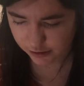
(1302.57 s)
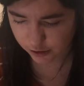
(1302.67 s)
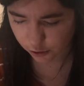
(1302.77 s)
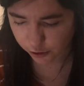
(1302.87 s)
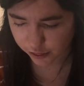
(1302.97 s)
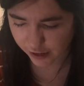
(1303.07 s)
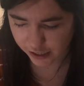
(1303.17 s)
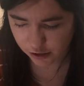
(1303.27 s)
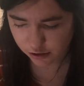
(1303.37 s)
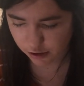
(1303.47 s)
Dear Lord,
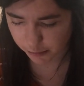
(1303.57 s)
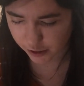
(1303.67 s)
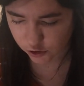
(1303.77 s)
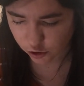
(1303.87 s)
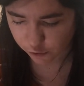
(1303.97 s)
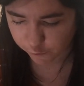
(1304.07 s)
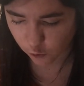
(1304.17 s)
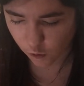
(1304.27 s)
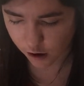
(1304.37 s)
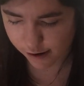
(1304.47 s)
thank you so much
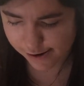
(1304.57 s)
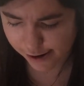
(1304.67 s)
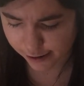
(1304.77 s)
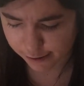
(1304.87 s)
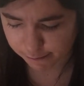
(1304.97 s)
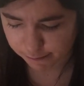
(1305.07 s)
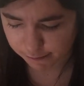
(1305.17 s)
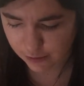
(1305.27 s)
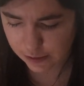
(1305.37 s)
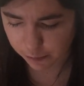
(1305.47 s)
for um,
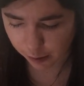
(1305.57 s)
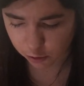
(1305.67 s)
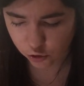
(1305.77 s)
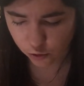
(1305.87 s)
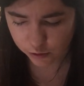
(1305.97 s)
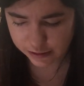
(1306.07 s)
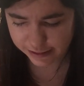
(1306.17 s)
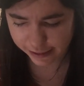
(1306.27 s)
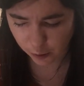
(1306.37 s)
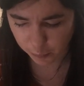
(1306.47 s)
these Bible stories
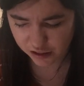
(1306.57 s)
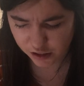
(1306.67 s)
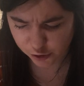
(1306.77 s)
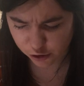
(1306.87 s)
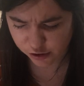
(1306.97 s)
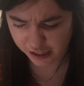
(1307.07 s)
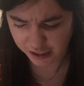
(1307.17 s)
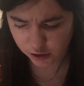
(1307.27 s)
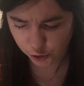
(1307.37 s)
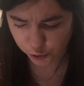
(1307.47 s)
that help us
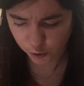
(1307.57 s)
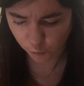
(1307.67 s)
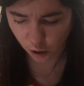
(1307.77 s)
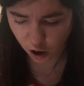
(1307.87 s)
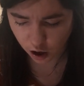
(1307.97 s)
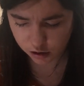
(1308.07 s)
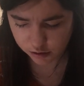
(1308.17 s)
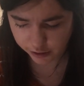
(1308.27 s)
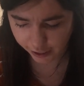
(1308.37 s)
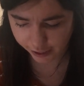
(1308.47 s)
understand who you are
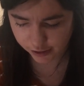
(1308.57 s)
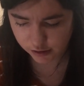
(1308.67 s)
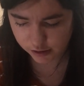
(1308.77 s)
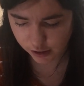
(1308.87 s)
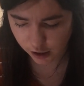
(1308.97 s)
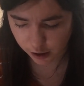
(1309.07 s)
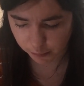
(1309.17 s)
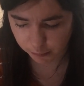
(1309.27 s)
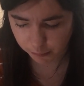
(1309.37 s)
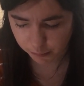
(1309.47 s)
and
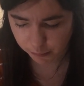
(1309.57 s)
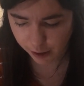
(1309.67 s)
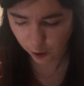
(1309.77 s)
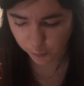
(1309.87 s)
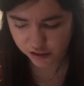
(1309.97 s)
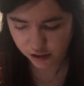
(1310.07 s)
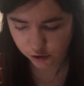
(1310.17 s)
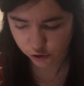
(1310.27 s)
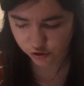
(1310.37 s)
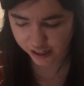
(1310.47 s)
um, help us
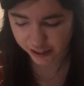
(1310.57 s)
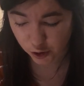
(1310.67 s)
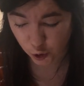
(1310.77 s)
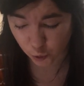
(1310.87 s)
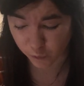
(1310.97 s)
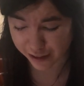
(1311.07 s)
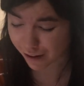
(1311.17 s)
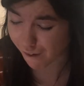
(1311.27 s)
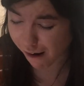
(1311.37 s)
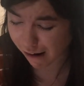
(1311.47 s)
understand who we
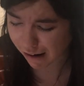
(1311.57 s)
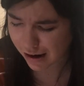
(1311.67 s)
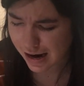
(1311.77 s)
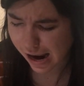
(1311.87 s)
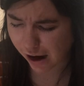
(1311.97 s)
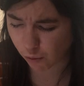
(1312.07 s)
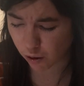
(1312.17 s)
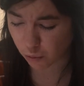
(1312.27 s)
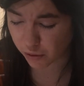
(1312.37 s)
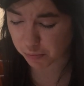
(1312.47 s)
are and
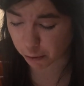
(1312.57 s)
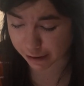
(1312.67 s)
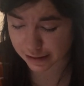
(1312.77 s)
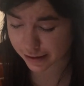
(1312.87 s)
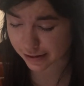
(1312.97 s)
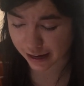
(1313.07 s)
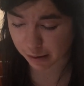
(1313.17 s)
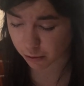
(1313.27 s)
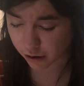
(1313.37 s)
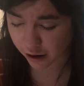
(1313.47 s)
what we bring to the
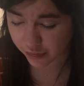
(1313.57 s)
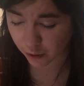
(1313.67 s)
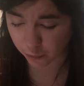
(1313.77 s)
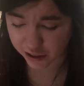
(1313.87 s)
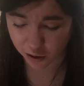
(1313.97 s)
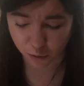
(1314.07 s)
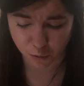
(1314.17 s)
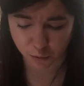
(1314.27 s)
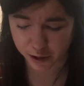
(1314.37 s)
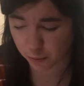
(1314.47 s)
table, God. That we don't
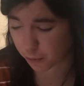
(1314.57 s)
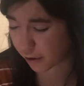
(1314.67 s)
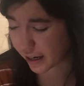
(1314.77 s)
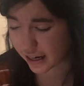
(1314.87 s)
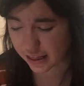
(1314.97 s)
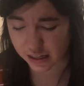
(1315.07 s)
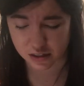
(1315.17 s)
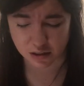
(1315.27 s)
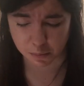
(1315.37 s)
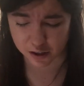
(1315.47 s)
we don't bring anything
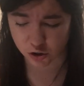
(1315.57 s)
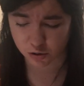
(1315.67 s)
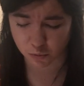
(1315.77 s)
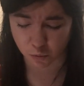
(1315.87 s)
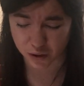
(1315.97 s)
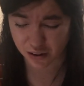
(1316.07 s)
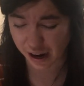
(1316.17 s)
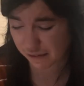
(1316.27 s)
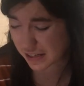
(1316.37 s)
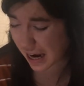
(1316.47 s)
special, and we don't
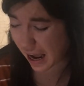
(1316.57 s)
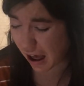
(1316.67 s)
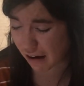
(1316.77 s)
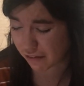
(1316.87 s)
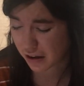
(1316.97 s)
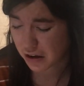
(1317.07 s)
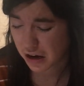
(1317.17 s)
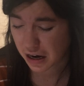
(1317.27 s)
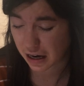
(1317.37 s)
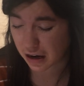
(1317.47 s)
have to have
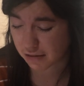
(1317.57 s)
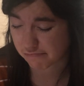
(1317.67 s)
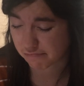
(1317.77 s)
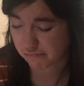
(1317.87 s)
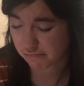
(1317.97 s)
um,